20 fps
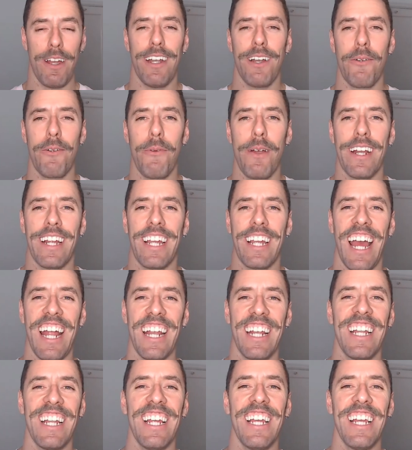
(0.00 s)
Where can
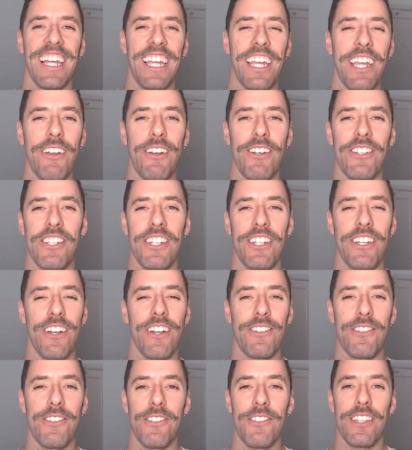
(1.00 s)
he or she not
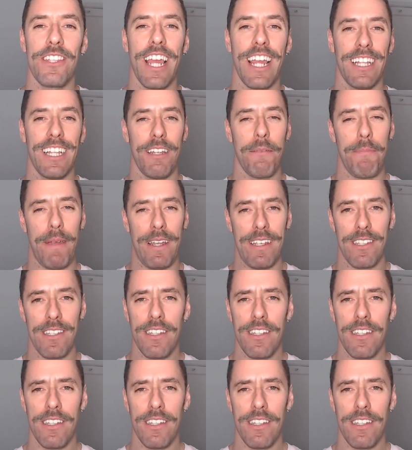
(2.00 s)
sustain the pace?